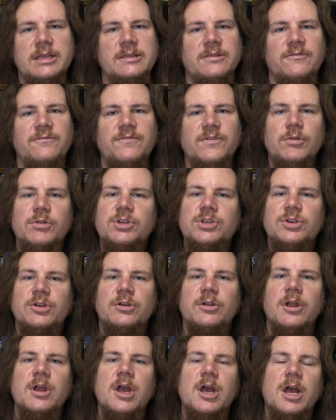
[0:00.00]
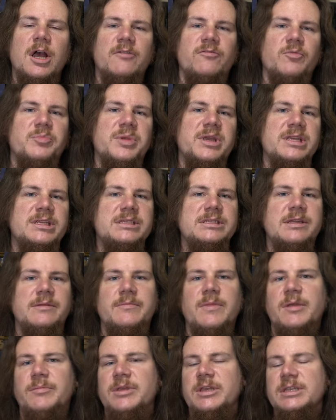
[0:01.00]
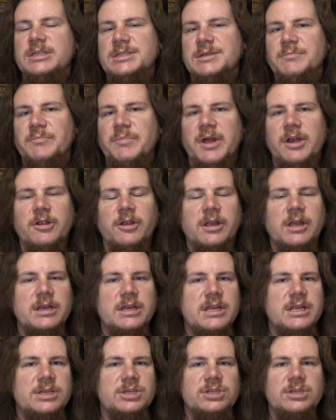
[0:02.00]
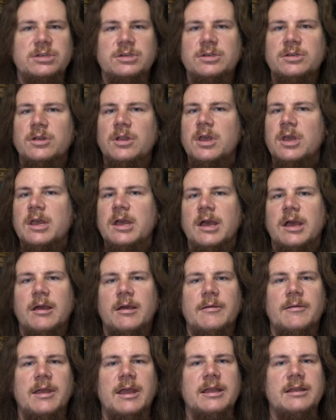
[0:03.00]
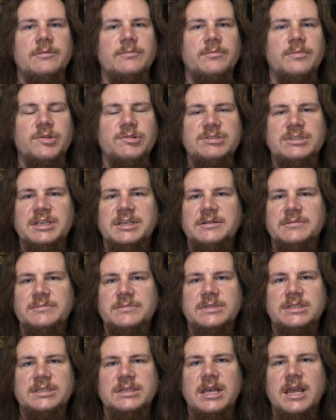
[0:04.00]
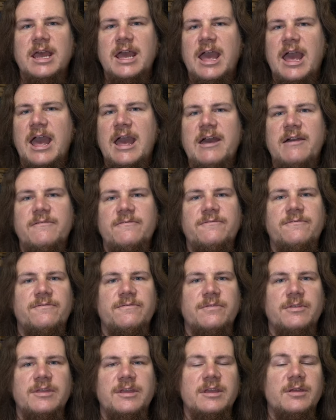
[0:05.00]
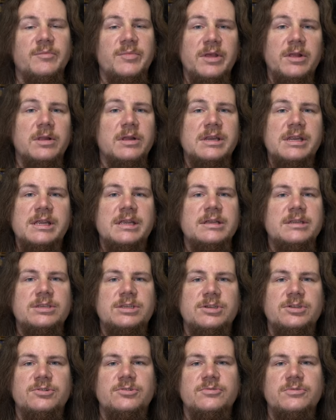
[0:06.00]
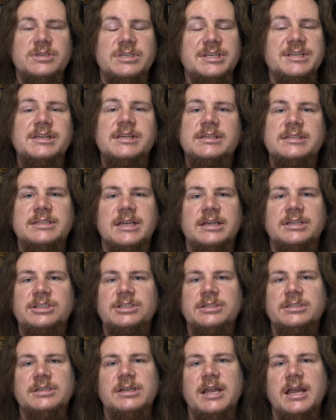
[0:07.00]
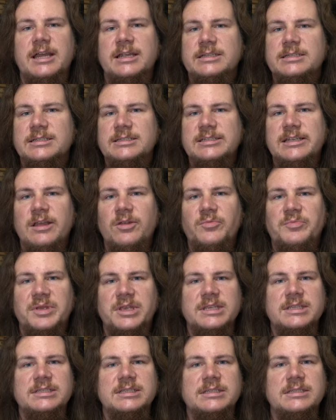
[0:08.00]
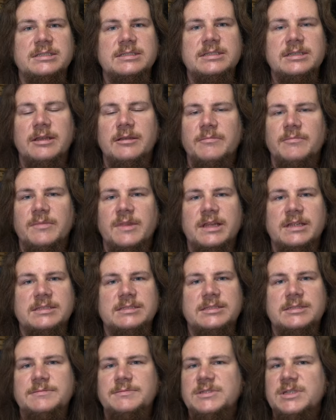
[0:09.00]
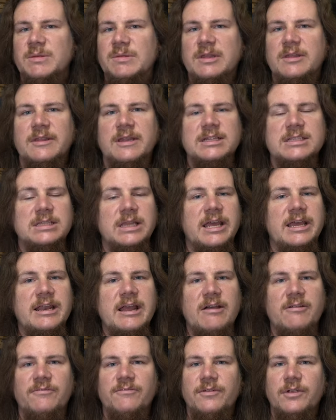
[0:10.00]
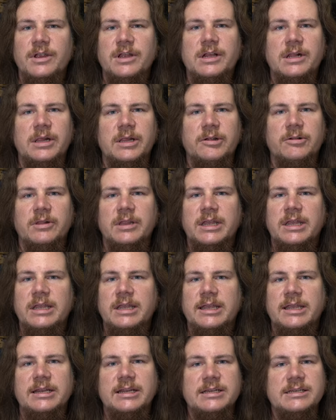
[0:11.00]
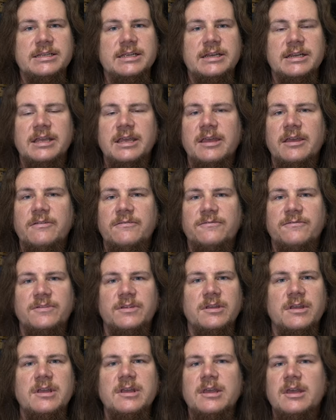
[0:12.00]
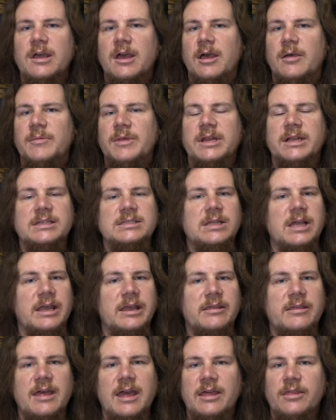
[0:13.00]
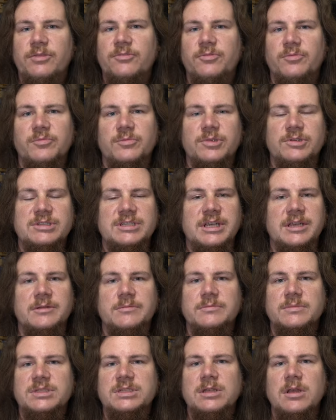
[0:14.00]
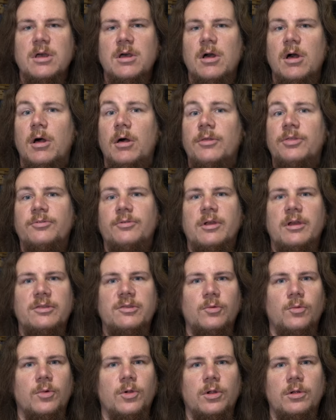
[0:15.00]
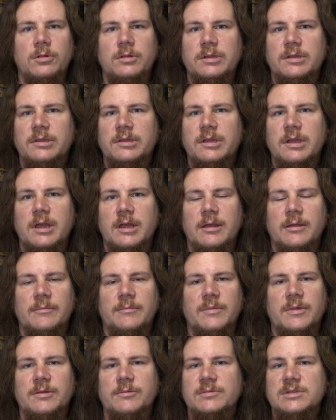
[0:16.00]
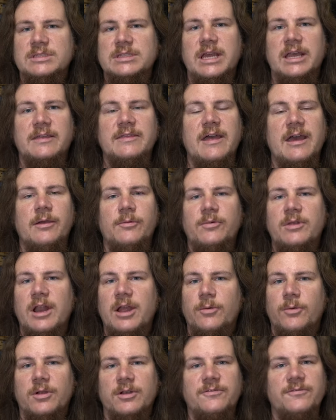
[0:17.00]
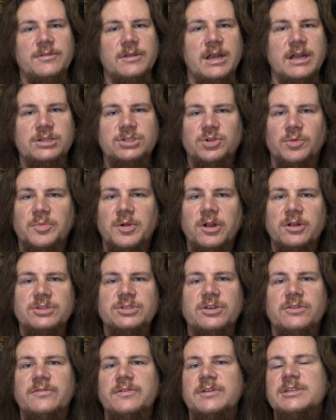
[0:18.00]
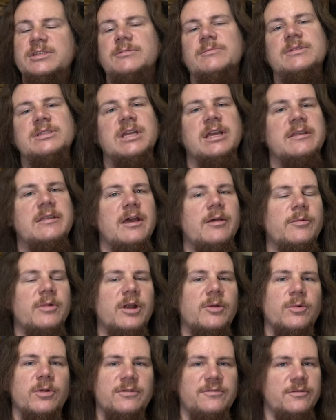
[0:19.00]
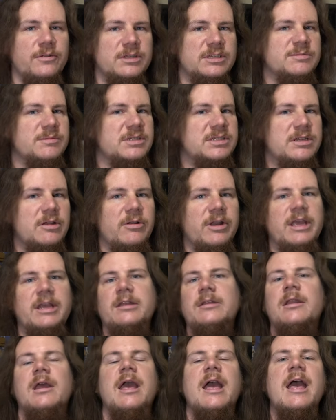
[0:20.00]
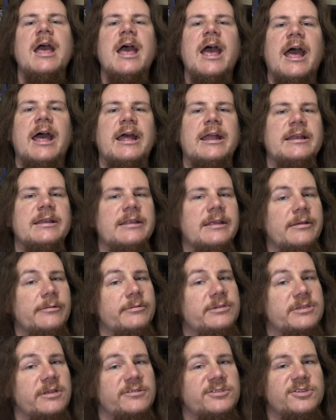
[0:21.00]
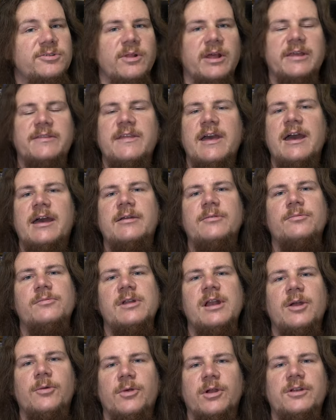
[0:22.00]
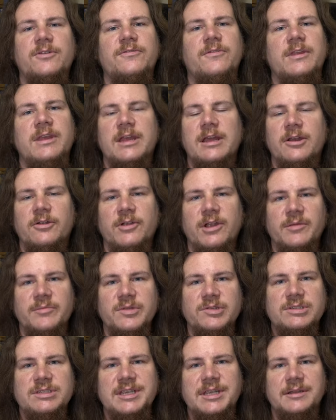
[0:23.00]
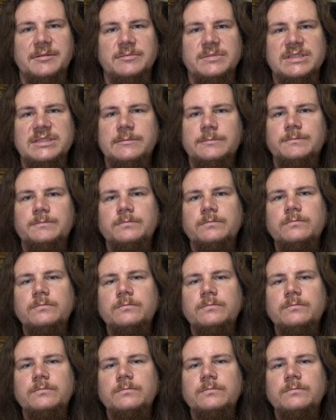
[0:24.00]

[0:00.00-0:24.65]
in the future of a piece that maybe is in better condition, and museums have the ability to deaccession and sell pieces. That's something that's laid out very clearly in a deed of gift. And it's like that through museums all throughout the world. It was like that when I worked for the National Park Service, it was like that when I worked for the Smithsonian, and it was also like that when I worked for the NRA museums.